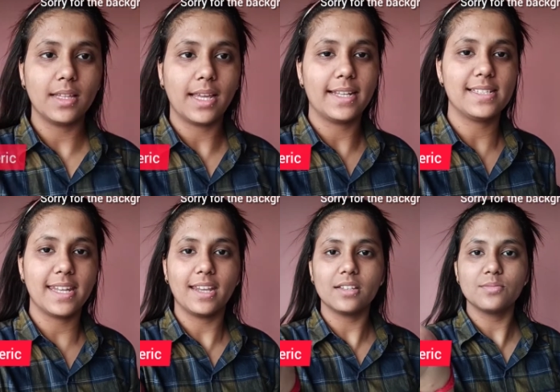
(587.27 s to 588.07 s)
I
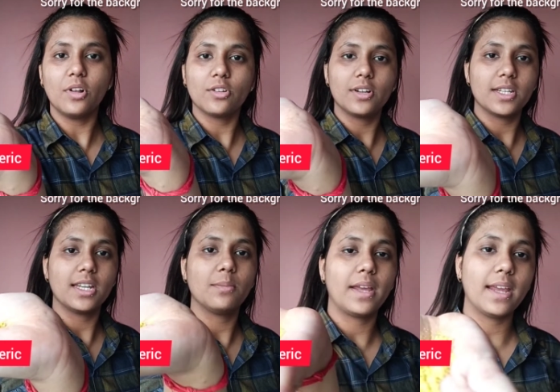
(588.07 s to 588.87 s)
take a small quantity
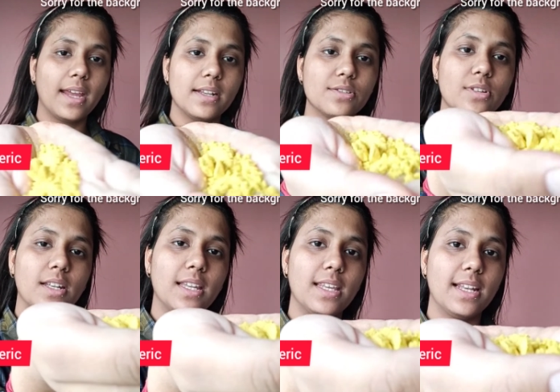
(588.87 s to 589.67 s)
in my hands
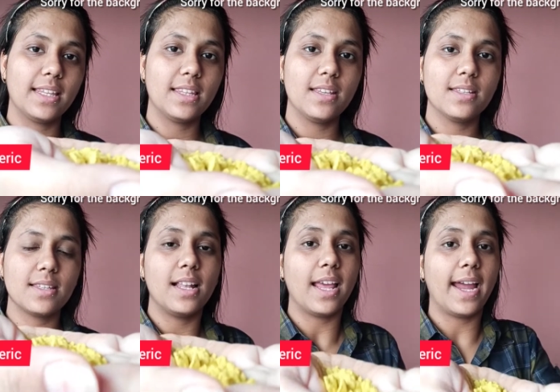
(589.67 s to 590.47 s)
only, like this.
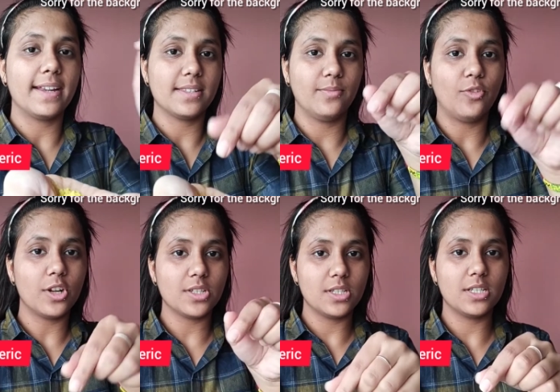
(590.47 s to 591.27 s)
I'll add some
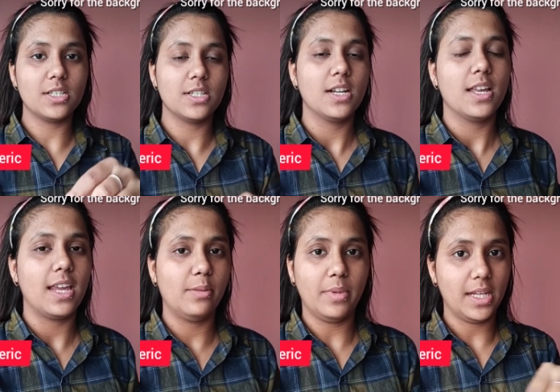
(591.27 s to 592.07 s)
water
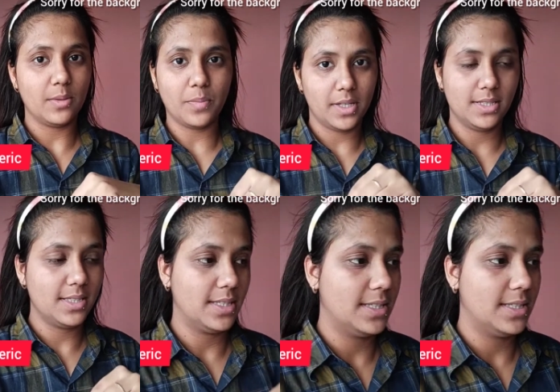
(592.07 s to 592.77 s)
and make it a paste.